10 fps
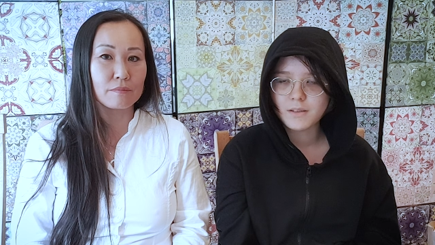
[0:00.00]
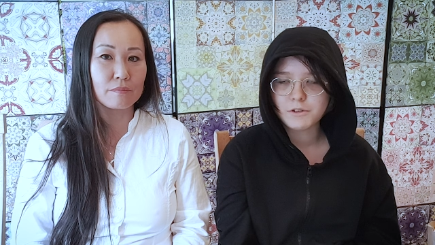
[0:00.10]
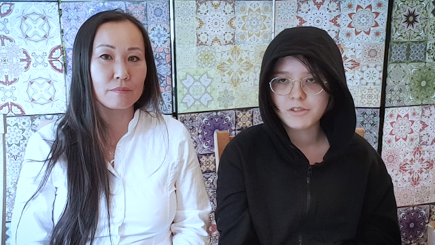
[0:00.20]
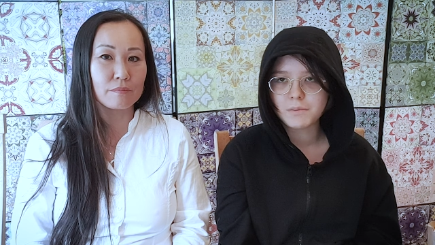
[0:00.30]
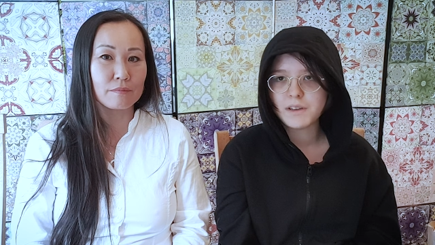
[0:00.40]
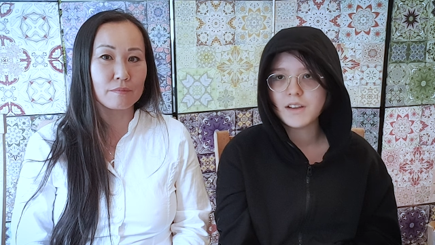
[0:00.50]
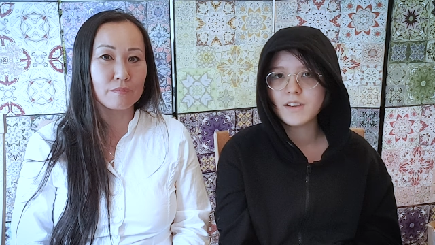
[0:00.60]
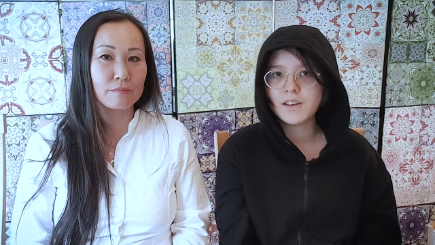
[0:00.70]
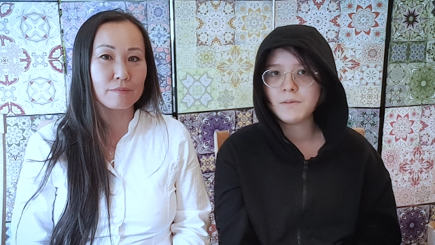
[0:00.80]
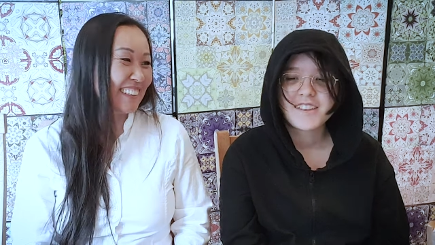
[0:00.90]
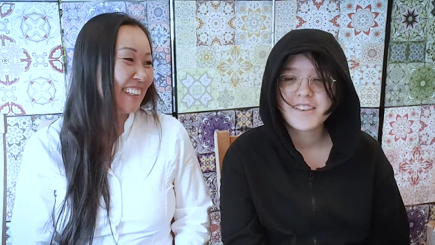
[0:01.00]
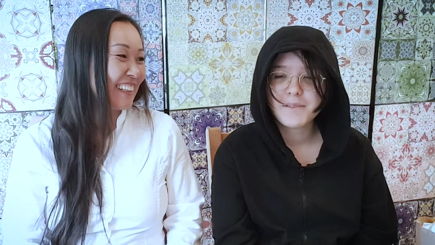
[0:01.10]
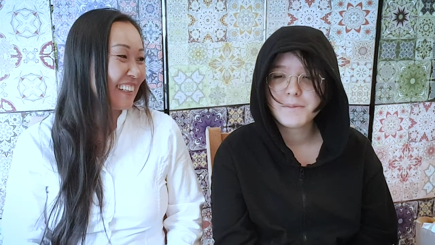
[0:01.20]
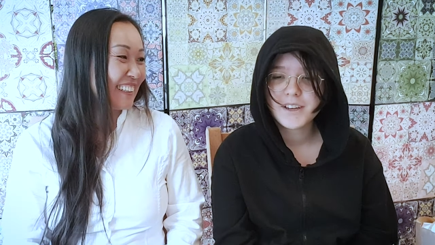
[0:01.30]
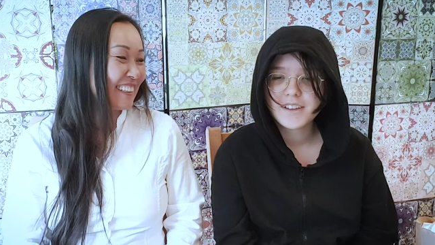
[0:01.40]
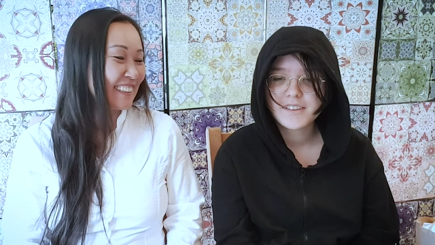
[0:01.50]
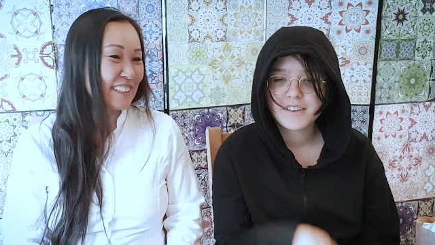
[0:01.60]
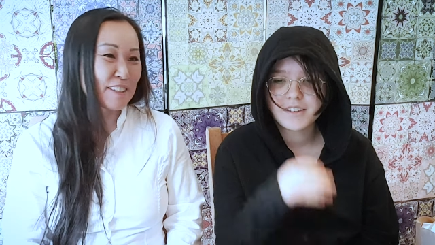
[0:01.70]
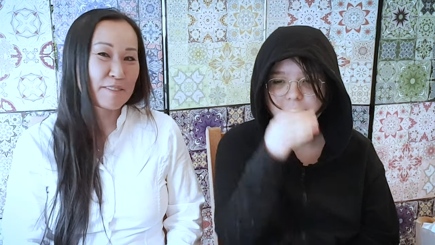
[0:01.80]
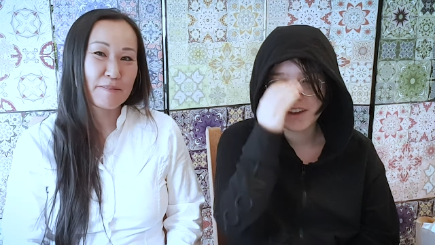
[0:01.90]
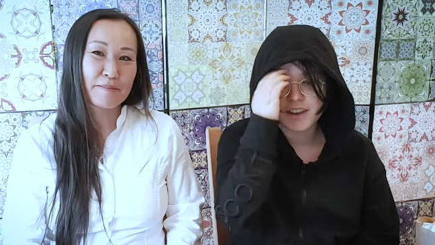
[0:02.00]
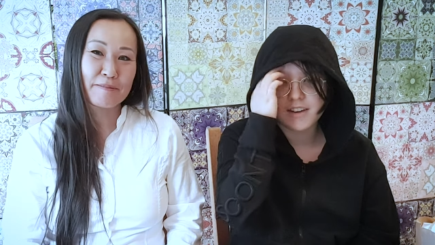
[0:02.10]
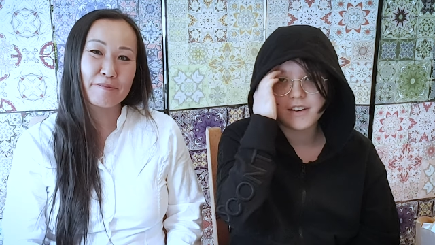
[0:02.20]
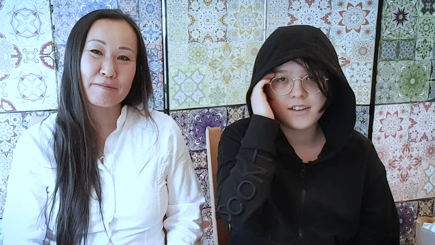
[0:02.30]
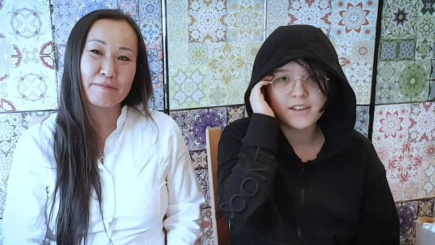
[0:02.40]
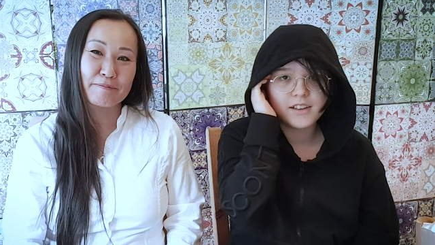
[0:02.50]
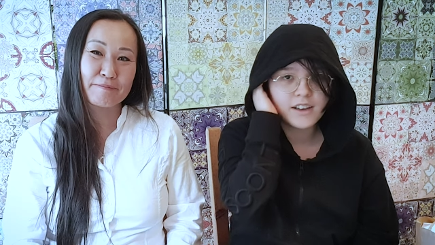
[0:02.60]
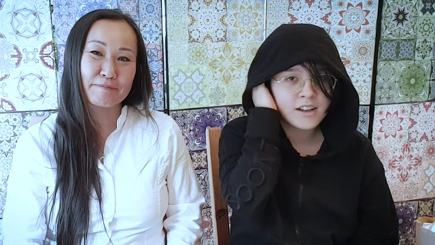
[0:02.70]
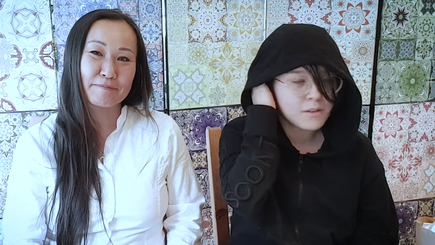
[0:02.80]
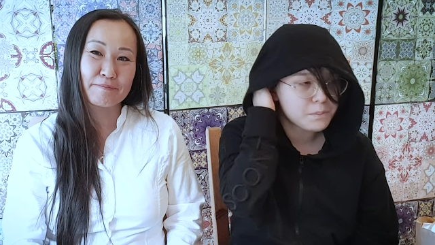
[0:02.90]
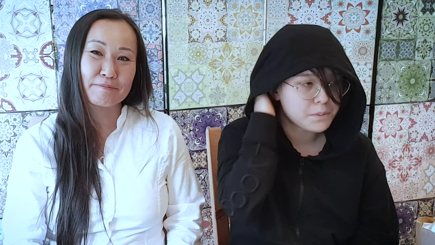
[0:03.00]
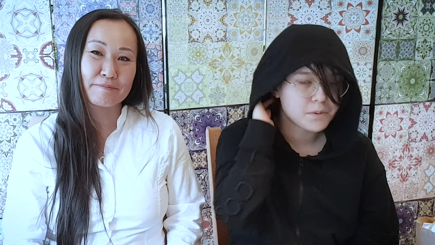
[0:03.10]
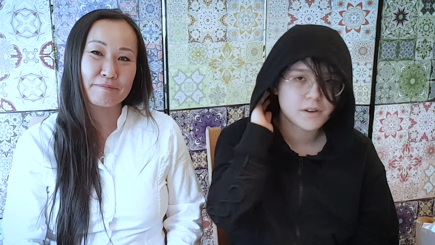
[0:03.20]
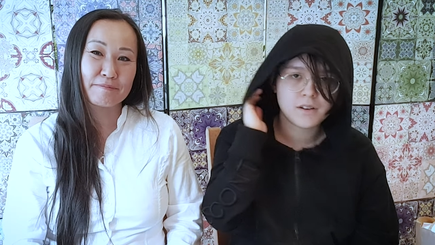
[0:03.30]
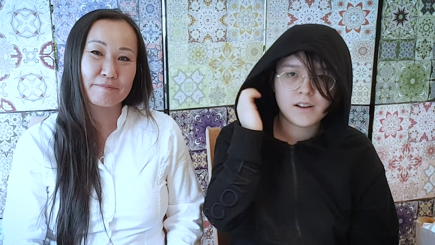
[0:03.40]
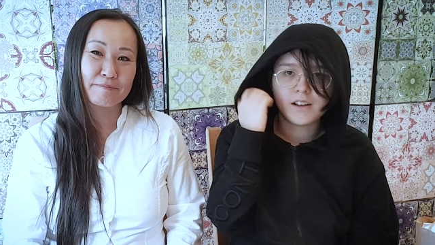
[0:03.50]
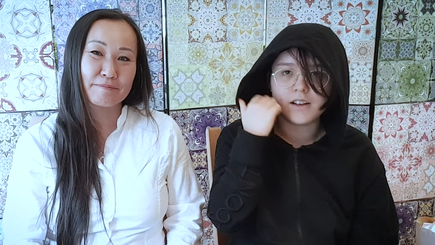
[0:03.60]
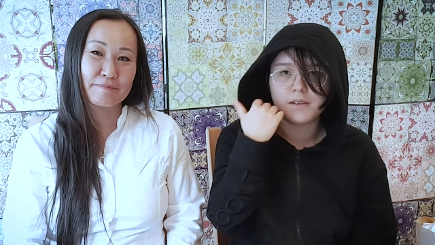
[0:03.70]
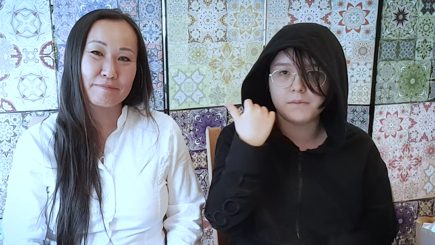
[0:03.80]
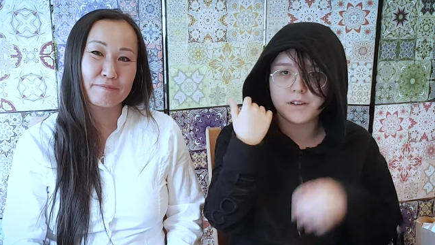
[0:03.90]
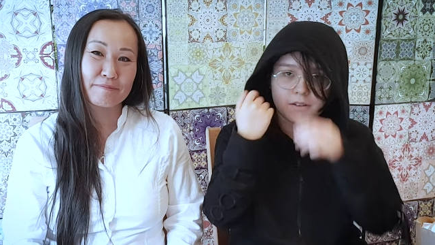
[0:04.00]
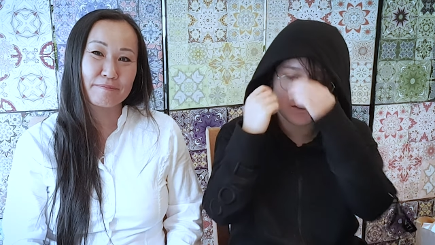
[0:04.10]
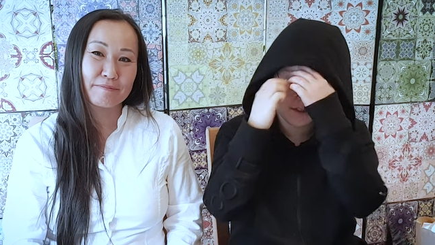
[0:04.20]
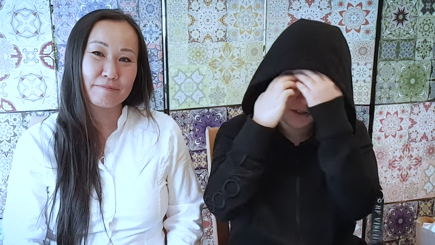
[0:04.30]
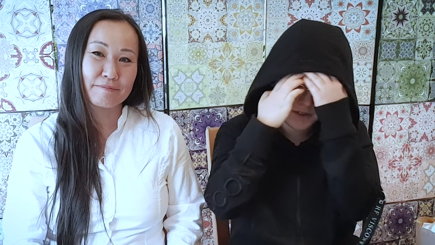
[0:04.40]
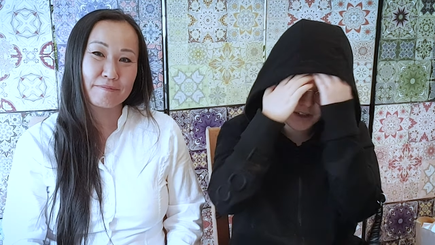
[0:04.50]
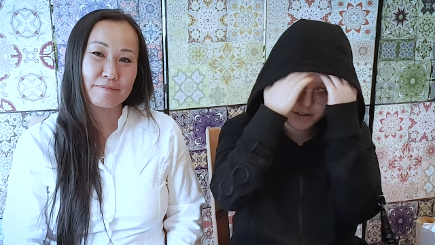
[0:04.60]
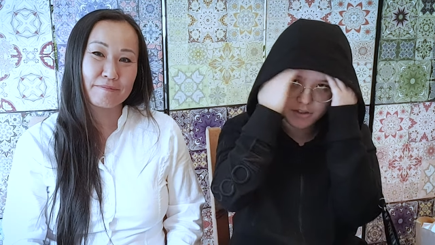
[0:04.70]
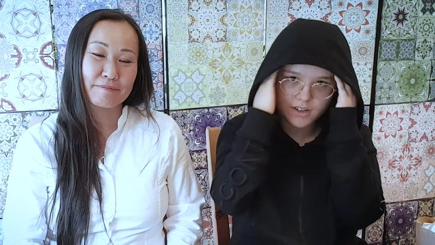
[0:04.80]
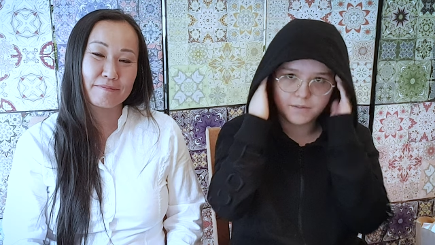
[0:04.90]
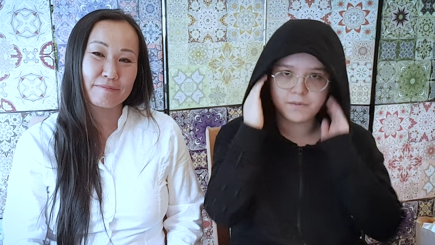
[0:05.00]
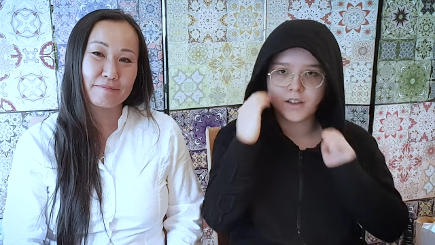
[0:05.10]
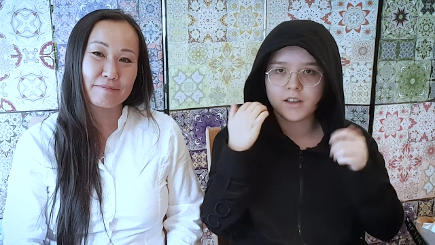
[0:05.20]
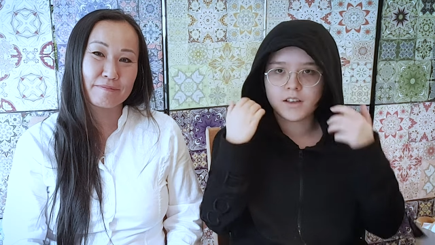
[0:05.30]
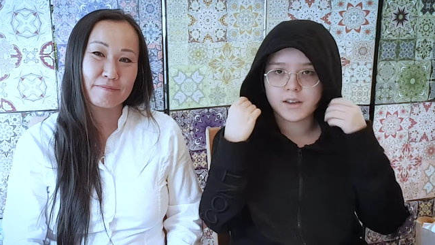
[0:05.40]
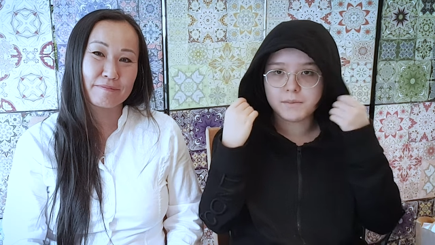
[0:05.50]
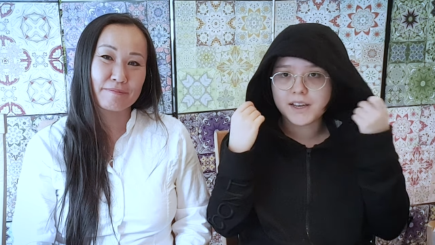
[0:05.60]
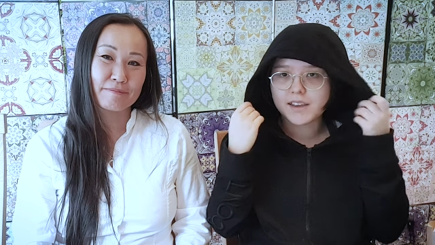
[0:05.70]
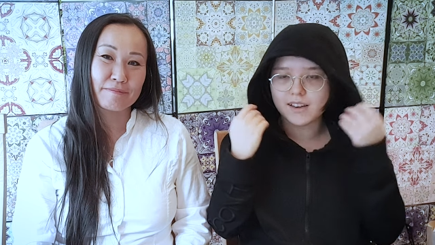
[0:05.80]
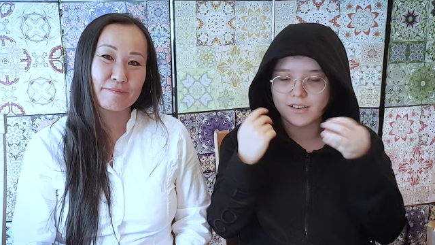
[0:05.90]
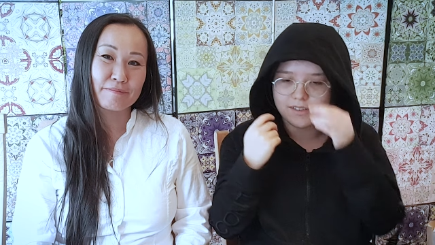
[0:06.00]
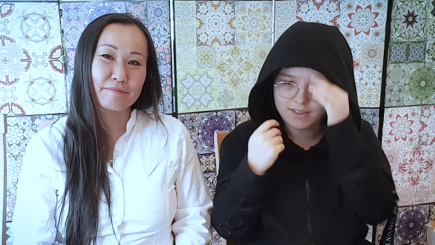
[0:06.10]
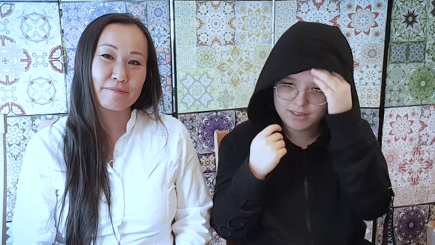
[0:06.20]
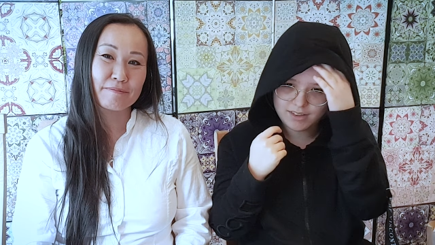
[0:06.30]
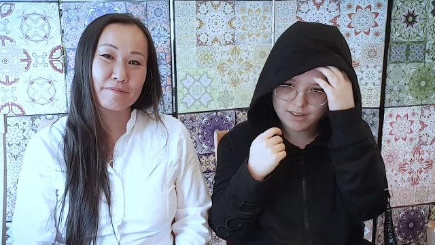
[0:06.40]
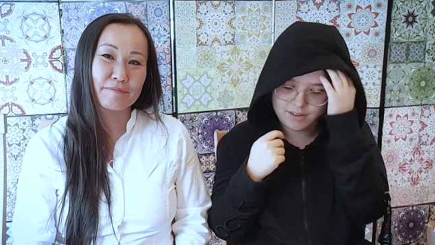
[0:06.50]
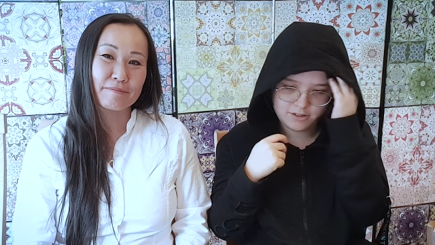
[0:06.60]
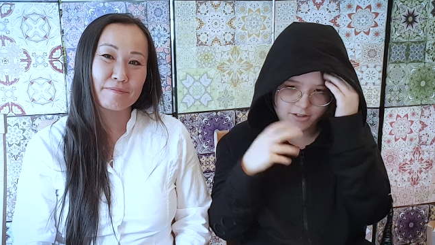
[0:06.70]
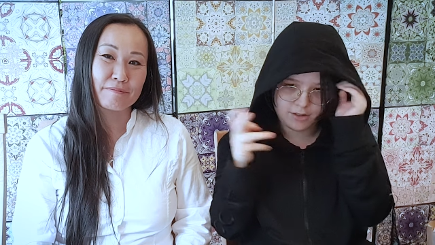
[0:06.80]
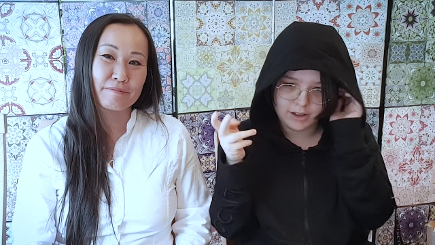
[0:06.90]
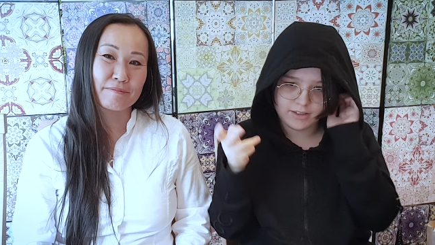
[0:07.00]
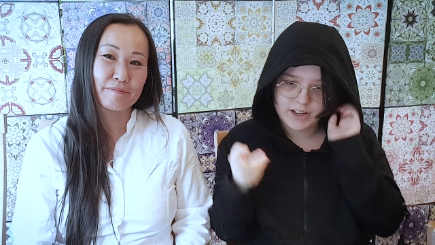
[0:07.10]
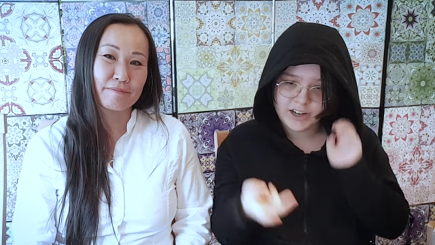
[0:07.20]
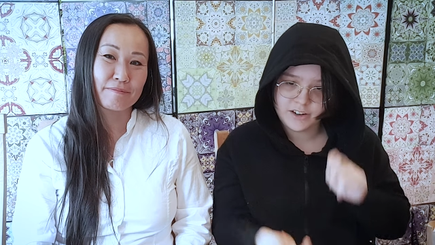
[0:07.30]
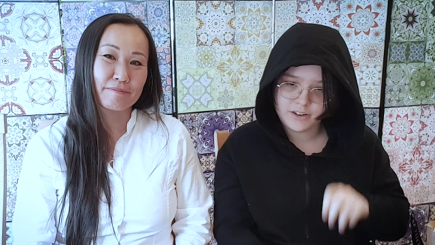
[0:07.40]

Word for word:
Speaker 1: almost immediately. Some ways you can help um, conserve energy. In my case, these are just things that I